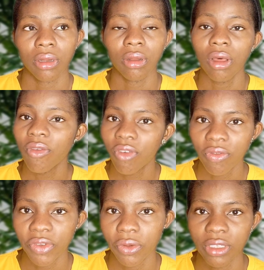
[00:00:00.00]

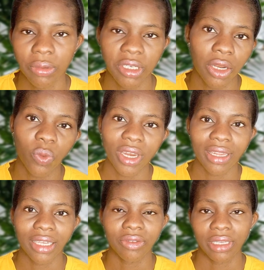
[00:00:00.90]
long-form videos, especially when
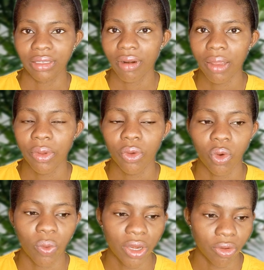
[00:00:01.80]
you are transcribing
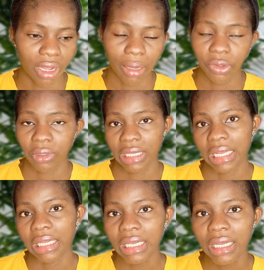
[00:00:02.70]
or when your captions are
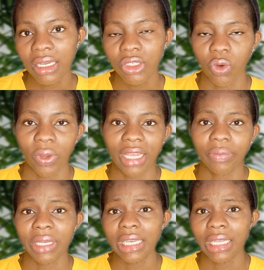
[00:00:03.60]
in English or when you are
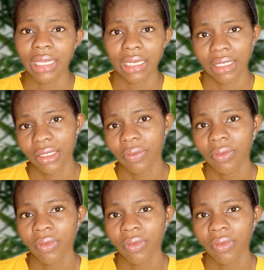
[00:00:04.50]
speaking English